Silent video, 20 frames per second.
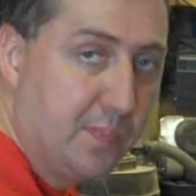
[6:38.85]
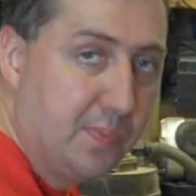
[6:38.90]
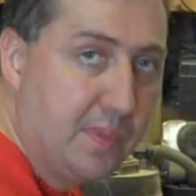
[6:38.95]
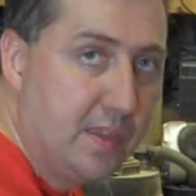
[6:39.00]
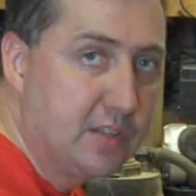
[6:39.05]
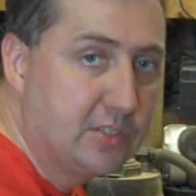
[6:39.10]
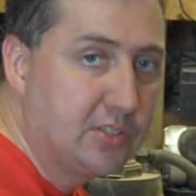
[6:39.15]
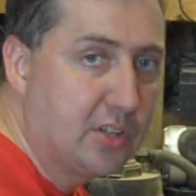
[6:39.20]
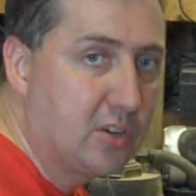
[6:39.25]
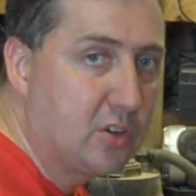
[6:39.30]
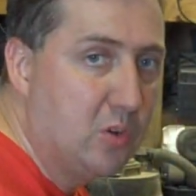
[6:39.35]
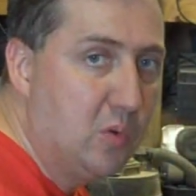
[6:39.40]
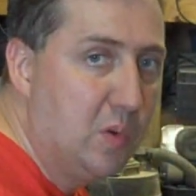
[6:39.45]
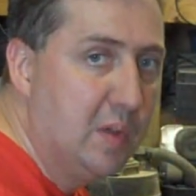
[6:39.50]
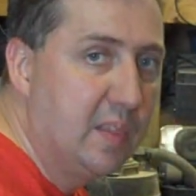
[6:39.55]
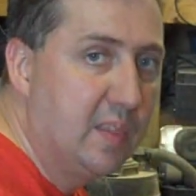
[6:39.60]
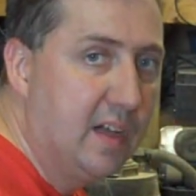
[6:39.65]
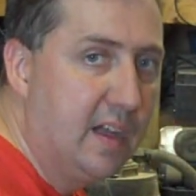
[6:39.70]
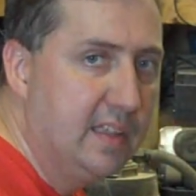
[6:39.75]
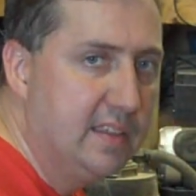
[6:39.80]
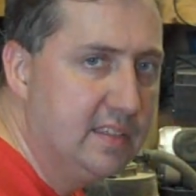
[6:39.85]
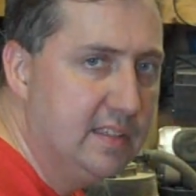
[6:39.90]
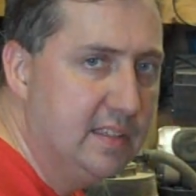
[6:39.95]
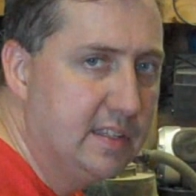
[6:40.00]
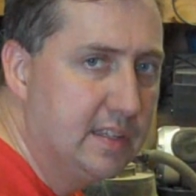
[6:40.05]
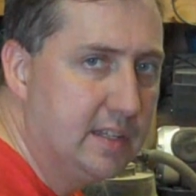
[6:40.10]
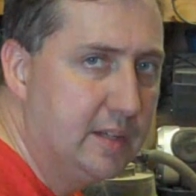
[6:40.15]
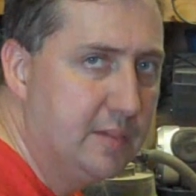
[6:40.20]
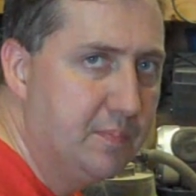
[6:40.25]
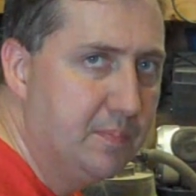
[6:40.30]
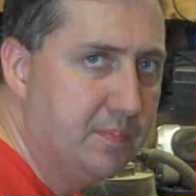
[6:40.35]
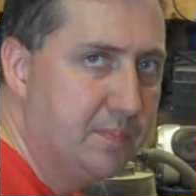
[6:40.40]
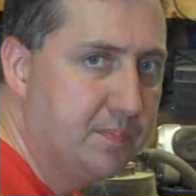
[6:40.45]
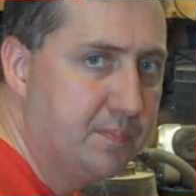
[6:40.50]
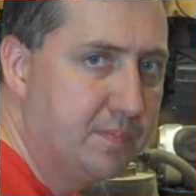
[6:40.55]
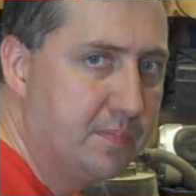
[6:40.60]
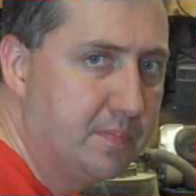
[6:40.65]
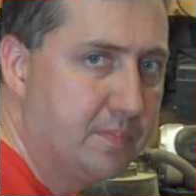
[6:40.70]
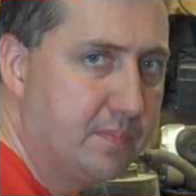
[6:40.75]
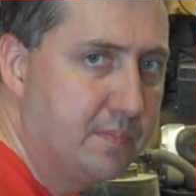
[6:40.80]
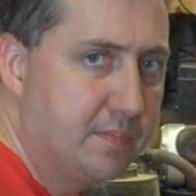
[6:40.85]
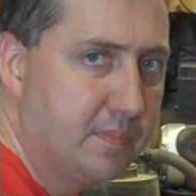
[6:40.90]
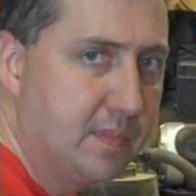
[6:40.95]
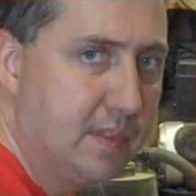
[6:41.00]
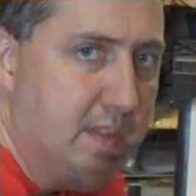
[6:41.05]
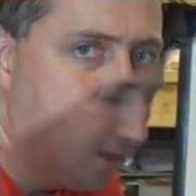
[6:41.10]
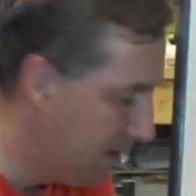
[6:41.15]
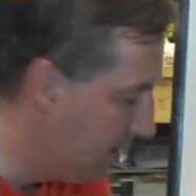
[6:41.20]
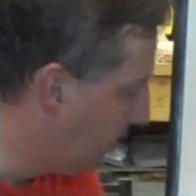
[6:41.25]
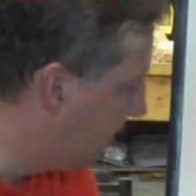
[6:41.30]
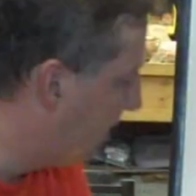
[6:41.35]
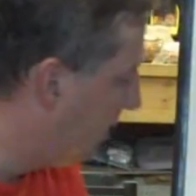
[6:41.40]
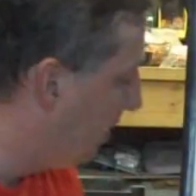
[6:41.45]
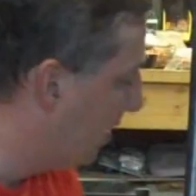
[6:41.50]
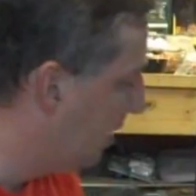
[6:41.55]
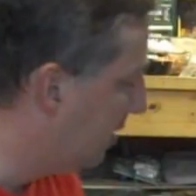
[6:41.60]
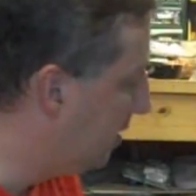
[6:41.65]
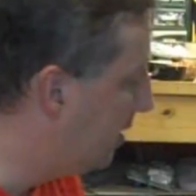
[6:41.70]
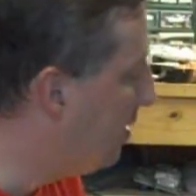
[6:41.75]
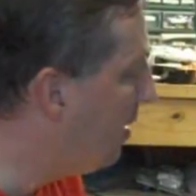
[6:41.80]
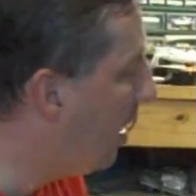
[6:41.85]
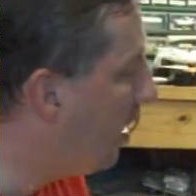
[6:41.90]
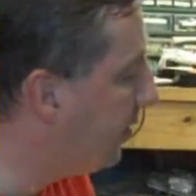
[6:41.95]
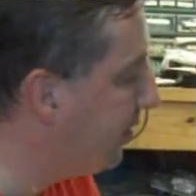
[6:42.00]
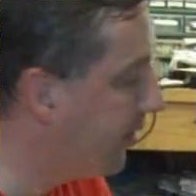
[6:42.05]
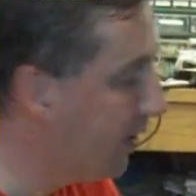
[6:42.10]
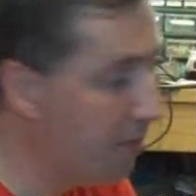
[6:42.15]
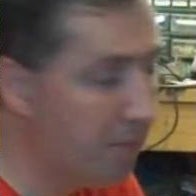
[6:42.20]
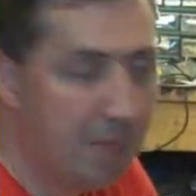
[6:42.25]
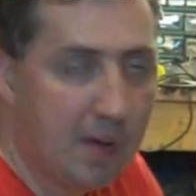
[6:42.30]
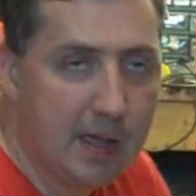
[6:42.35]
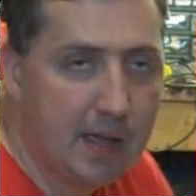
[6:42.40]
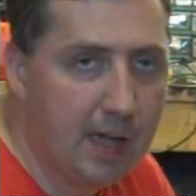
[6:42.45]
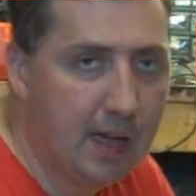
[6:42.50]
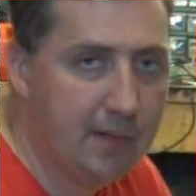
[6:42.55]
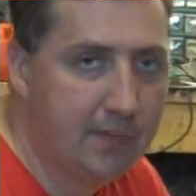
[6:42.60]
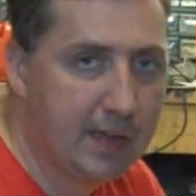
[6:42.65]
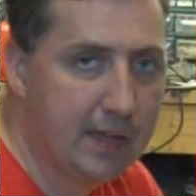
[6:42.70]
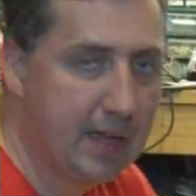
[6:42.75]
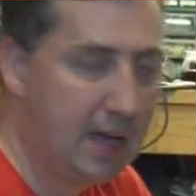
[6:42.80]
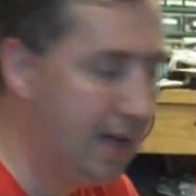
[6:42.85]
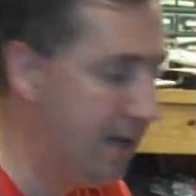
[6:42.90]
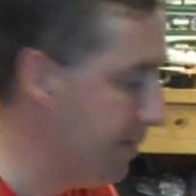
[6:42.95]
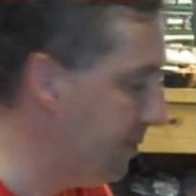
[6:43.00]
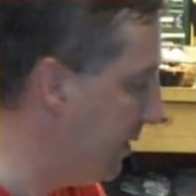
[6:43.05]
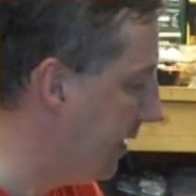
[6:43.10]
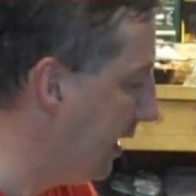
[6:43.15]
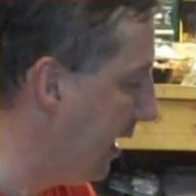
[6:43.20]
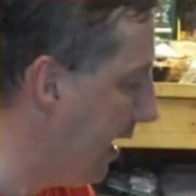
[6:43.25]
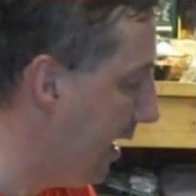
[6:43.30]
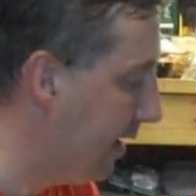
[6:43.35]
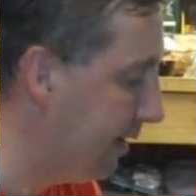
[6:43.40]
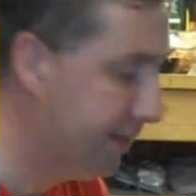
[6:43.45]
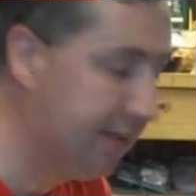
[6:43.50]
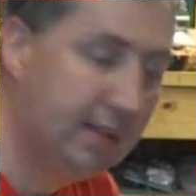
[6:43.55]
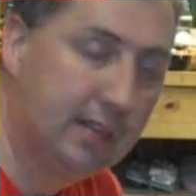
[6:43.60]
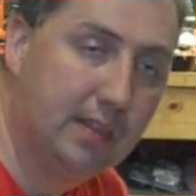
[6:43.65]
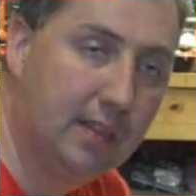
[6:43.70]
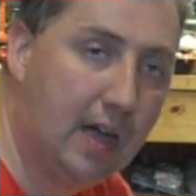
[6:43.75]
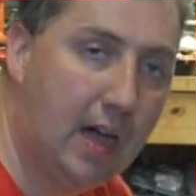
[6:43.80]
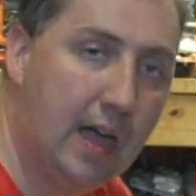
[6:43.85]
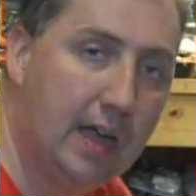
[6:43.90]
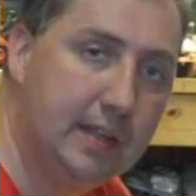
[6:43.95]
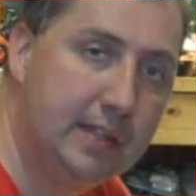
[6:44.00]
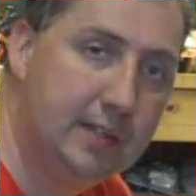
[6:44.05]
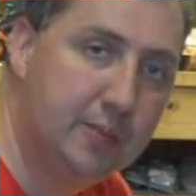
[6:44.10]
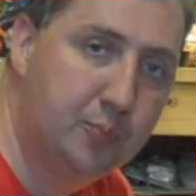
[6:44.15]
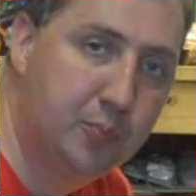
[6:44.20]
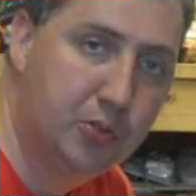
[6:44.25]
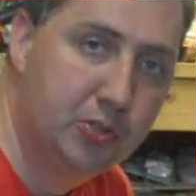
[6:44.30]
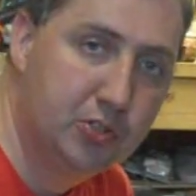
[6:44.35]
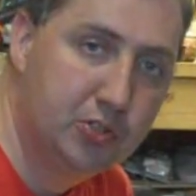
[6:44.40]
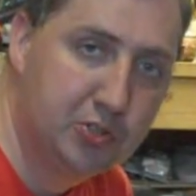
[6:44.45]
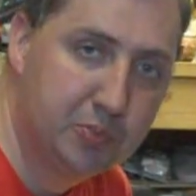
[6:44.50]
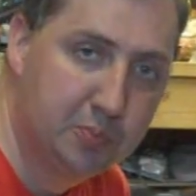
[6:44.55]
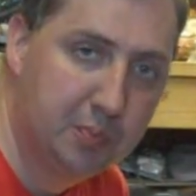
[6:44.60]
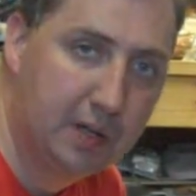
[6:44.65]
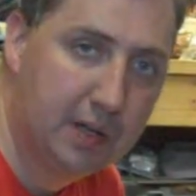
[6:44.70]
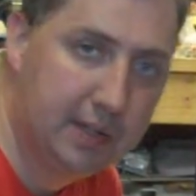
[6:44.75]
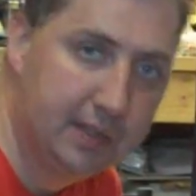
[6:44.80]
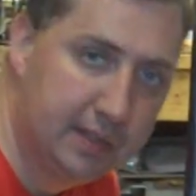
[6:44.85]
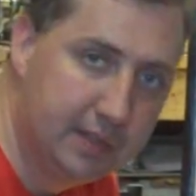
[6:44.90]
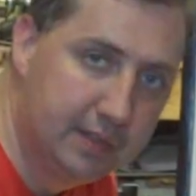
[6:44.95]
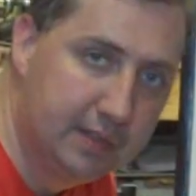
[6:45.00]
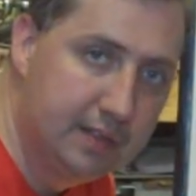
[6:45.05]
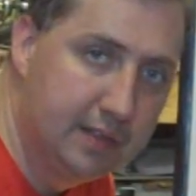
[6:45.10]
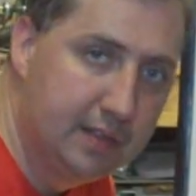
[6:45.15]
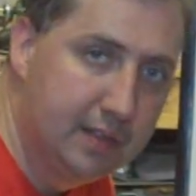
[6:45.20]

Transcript: There's our coin light lit up. You also may have a game that has a lighted push button.